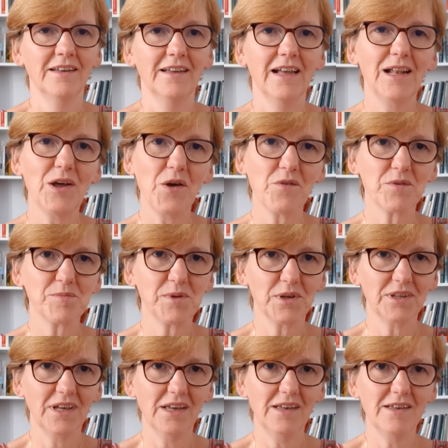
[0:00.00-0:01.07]
Hello,
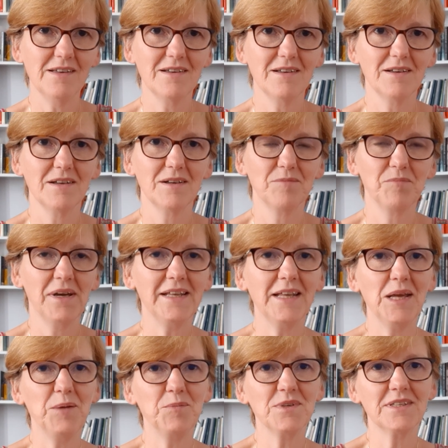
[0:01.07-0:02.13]
everybody. My
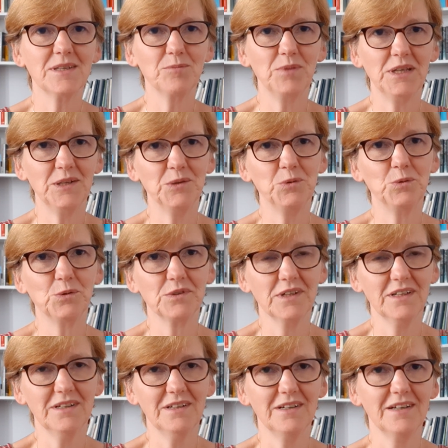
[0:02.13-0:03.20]
name is Sabine
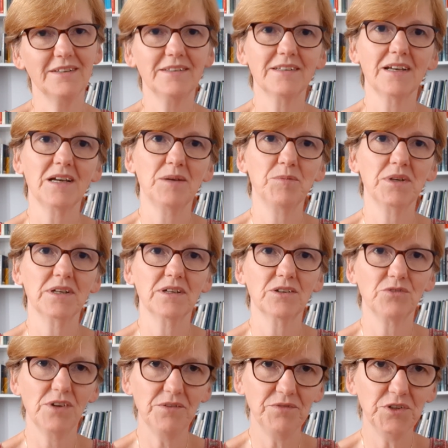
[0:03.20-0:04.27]
Horner, and I'm a
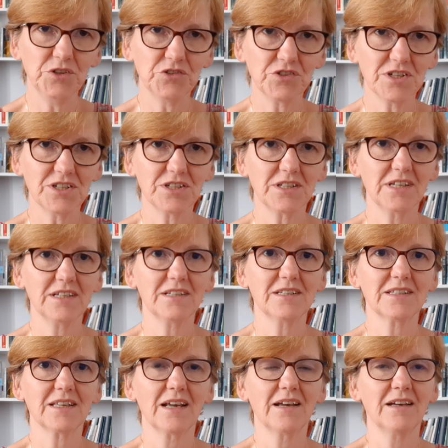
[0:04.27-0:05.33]
grief nutritionist
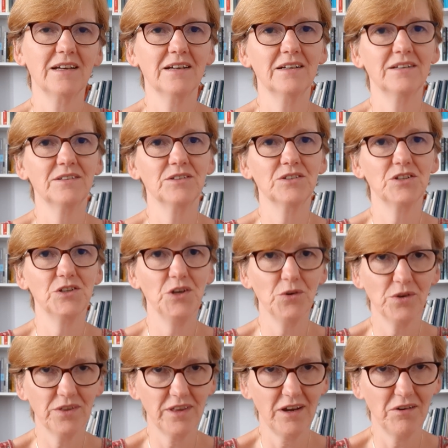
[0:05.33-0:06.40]
and yoga
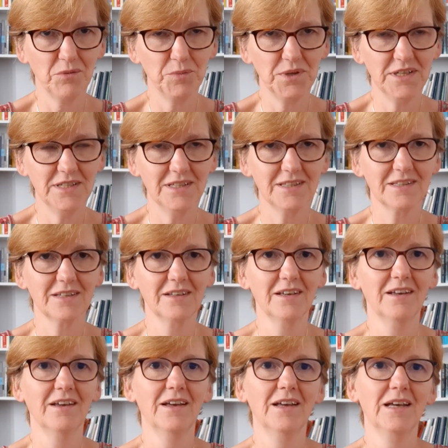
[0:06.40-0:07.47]
therapist.
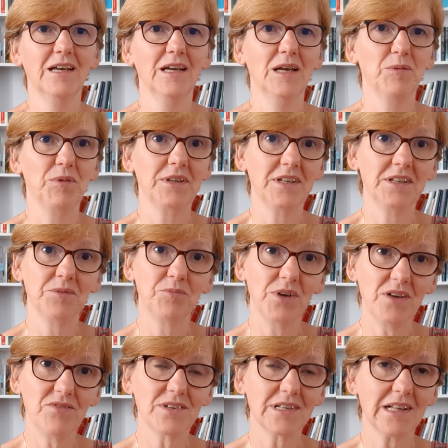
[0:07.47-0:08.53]
But in a
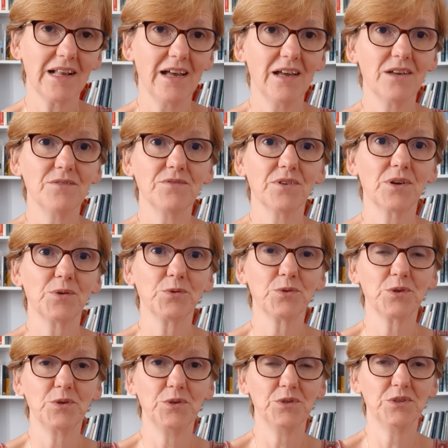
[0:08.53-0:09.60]
previous life, I also
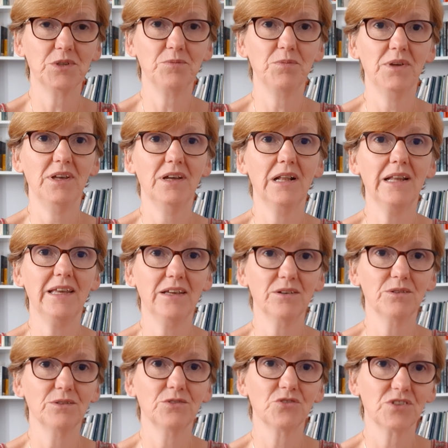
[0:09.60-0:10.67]
used to be a
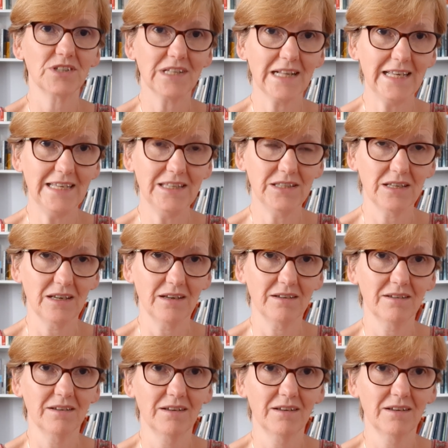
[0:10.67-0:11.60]
legal translator.